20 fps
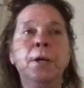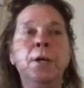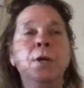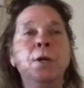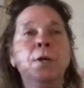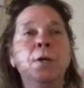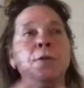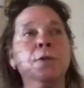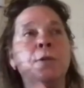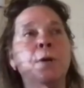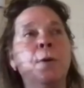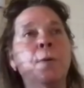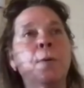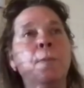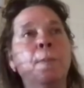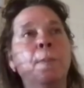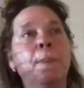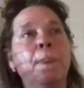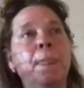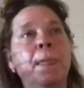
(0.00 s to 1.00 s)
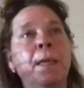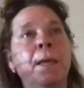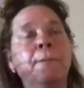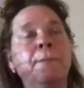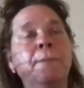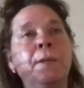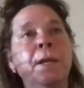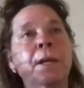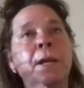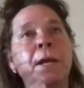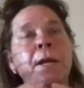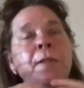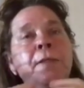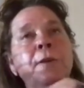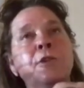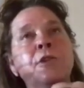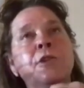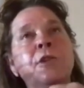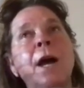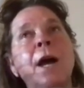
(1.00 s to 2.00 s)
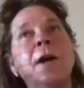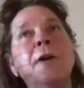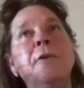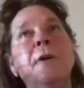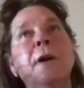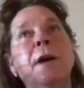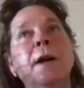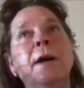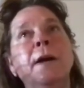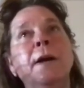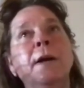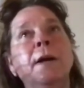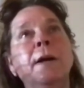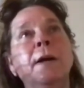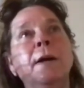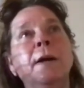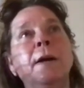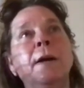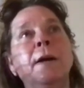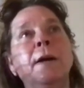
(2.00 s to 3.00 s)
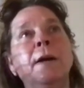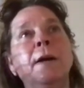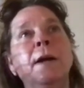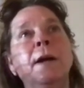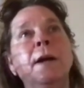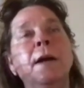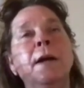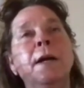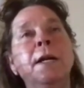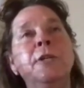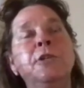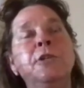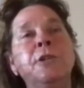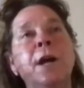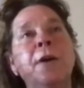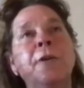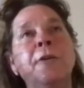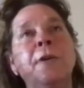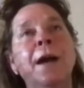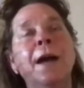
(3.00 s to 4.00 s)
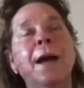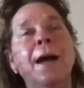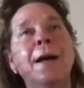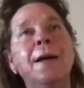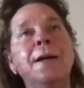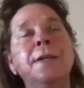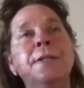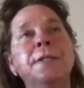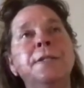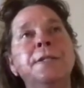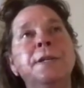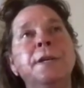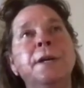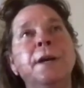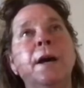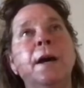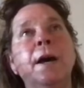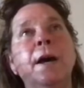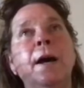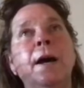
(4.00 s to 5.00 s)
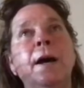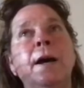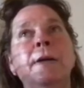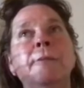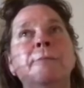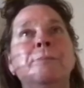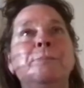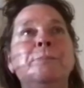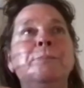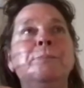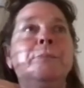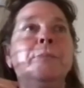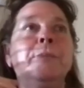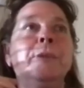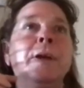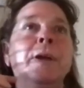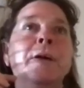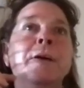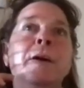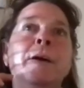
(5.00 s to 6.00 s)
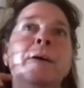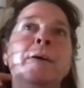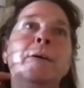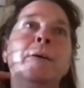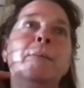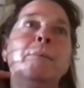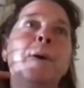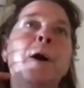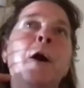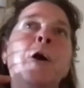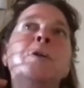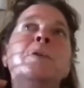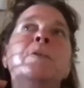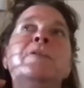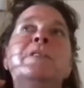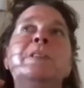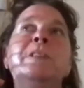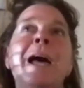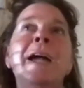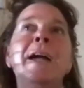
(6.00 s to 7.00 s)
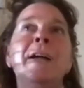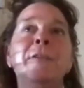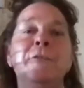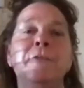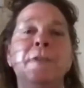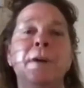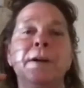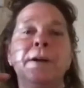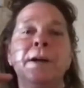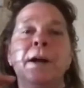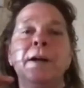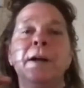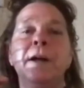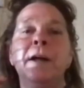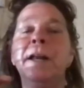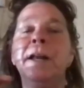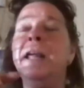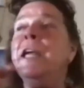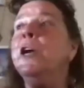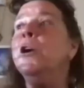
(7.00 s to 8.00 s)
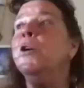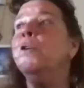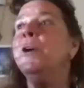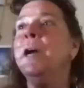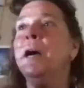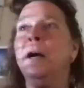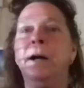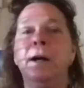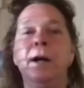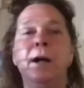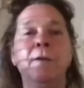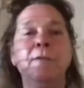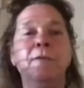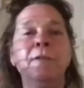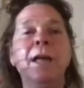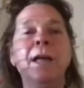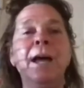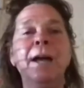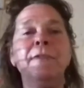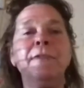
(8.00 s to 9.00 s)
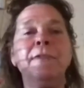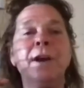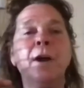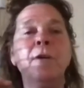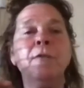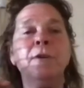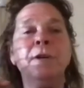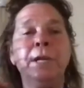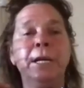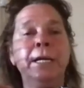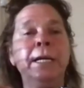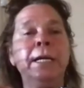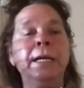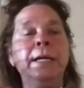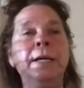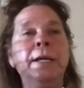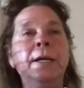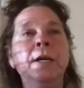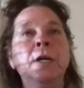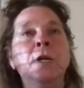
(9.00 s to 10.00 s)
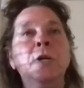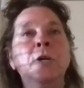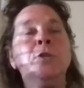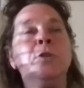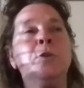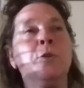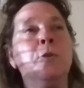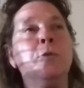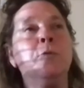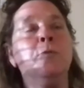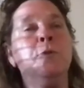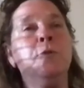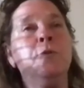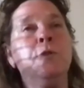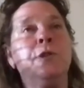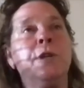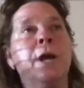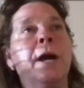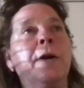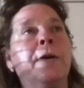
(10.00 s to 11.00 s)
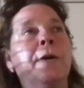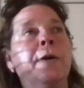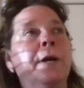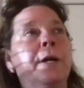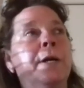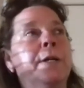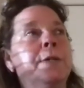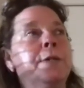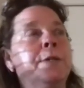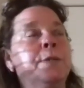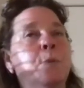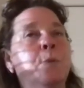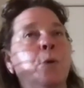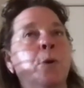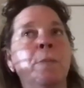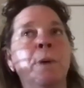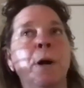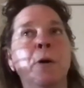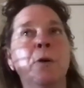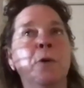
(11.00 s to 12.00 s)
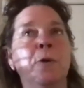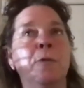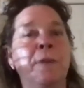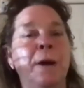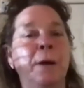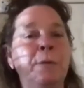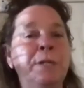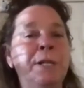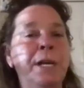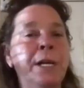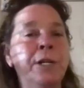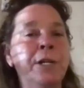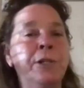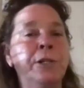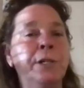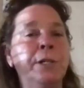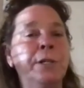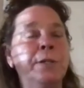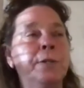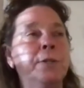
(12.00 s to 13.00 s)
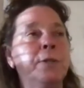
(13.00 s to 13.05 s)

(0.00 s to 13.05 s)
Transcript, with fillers: So the chakra, each chakra has a part of life, a, an area of life covered in it. So the root chakra is more about your foundation.